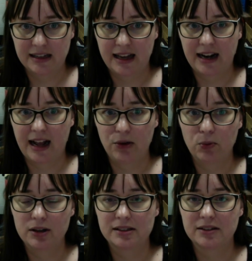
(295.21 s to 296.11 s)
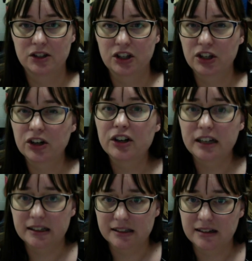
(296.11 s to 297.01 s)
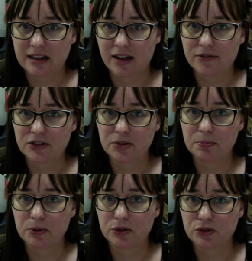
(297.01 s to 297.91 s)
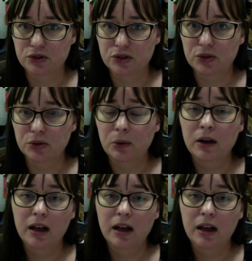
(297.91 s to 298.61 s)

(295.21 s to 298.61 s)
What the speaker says: and I wasn't curious enough to pursue